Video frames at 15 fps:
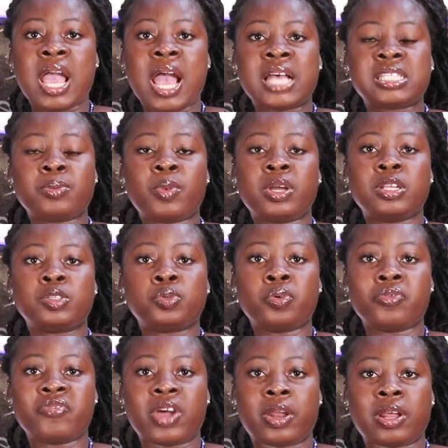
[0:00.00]
E se mo de
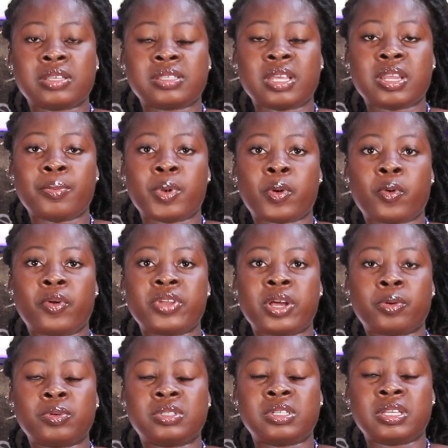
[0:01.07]
to dwa na sa na be ko ne
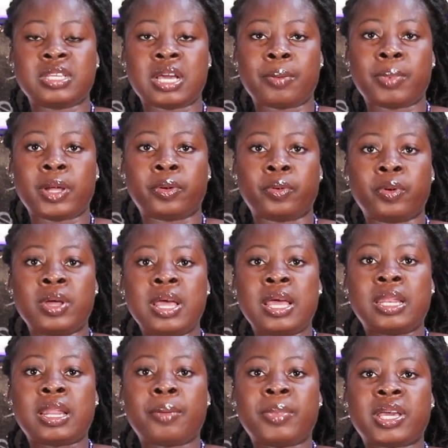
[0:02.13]
akoti de aba no.
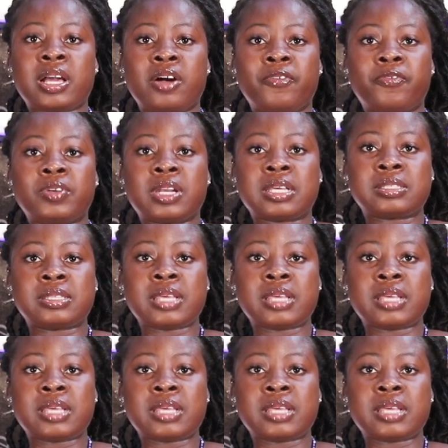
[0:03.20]
Na me kan fo na